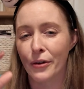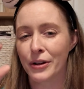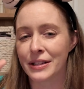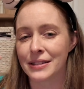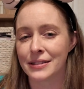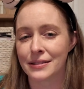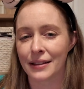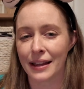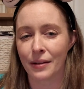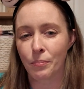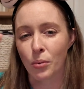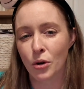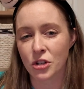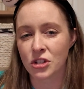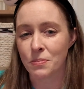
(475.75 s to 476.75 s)
or it's like
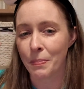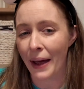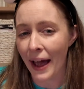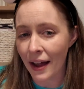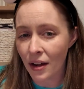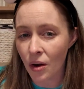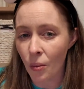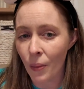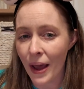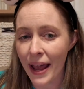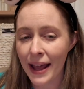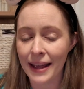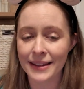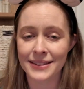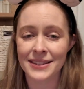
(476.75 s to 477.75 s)
pushed back a
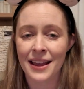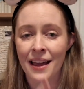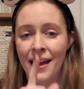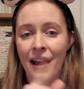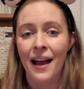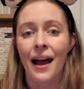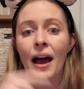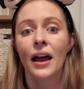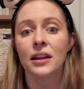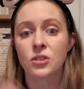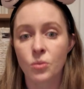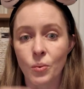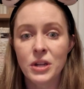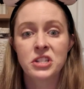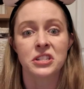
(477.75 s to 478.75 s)
ways,
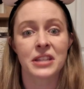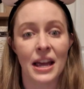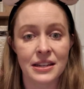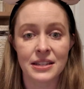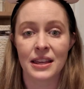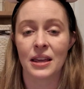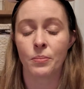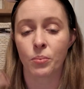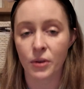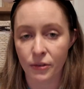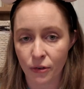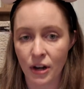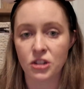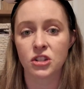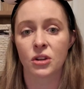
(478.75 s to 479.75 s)
we just had to keep
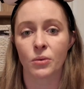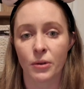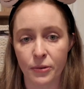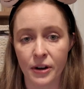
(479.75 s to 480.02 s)
refreshing